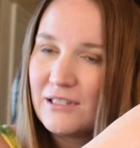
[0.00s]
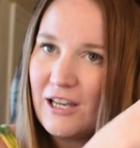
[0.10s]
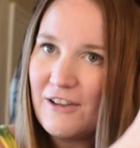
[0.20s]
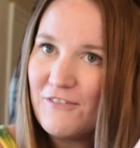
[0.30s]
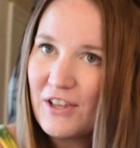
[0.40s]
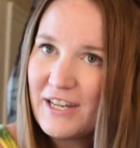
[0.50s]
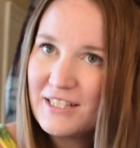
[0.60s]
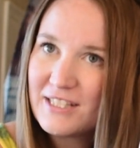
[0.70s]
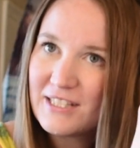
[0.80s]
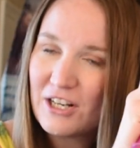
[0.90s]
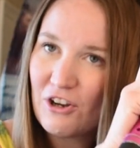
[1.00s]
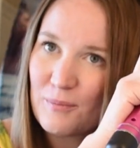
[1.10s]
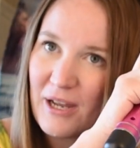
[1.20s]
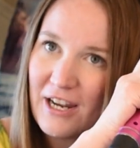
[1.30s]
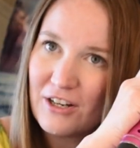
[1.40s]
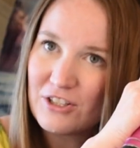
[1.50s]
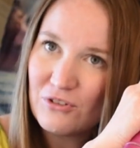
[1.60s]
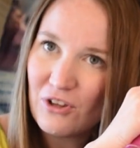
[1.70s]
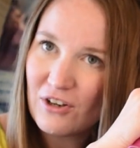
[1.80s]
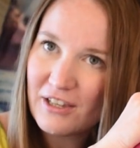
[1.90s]
I feel like it's sitting on my hair
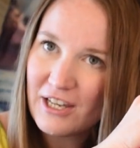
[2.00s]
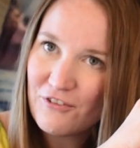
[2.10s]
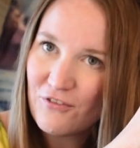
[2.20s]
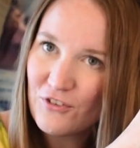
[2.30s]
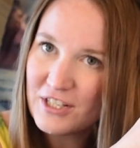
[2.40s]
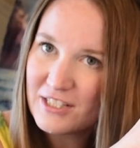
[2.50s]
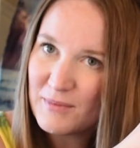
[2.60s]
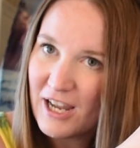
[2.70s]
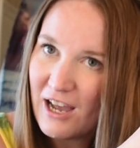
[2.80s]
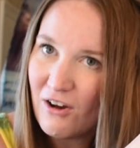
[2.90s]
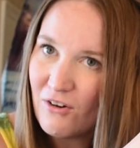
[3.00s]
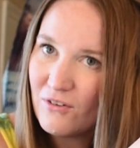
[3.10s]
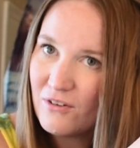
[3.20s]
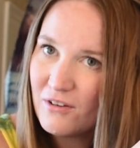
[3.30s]
too long. It like freaks me out.